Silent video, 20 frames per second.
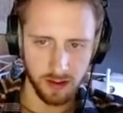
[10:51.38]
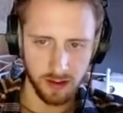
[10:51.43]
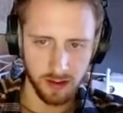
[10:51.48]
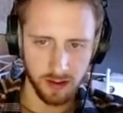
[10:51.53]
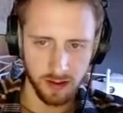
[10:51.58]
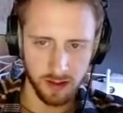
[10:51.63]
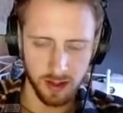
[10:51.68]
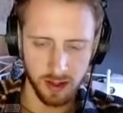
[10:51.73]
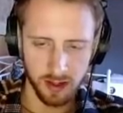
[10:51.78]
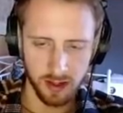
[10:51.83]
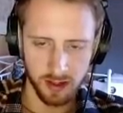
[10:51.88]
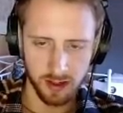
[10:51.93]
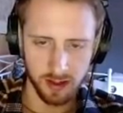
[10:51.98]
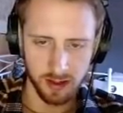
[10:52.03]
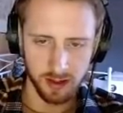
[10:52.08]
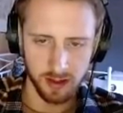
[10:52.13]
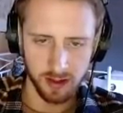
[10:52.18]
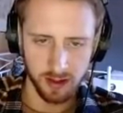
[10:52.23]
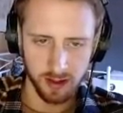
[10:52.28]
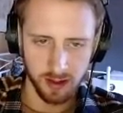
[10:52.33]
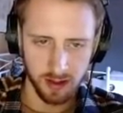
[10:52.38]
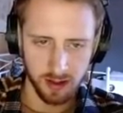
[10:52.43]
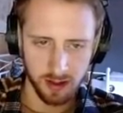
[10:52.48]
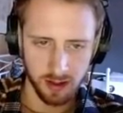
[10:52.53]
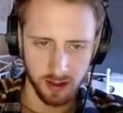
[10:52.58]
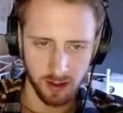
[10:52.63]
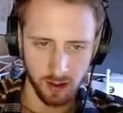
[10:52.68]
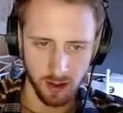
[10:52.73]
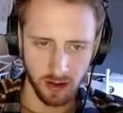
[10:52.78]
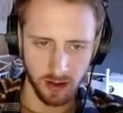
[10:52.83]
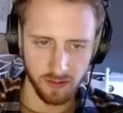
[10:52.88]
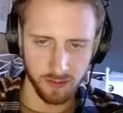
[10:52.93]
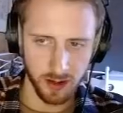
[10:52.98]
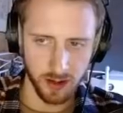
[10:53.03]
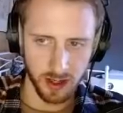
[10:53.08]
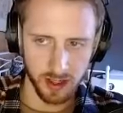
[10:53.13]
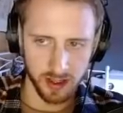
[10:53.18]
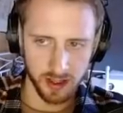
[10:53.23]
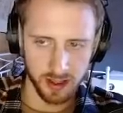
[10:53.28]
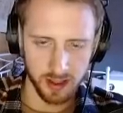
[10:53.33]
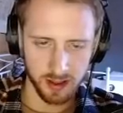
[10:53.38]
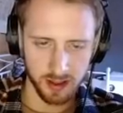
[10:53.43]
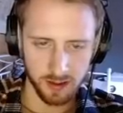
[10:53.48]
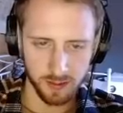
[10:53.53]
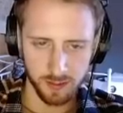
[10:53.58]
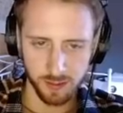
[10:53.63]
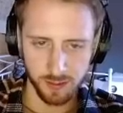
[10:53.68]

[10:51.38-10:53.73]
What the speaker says: And grab mines,